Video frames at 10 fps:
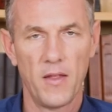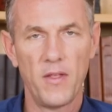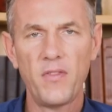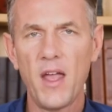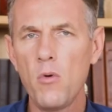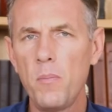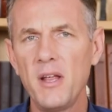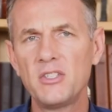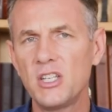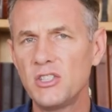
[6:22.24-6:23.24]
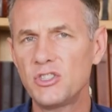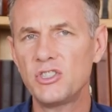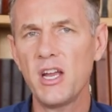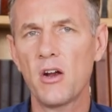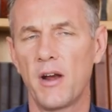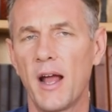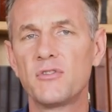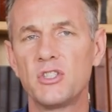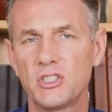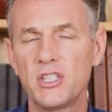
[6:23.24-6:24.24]
That they would be sincere and
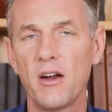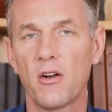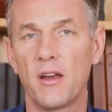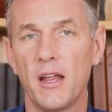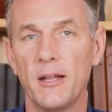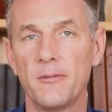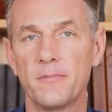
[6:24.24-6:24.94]
have sincerity.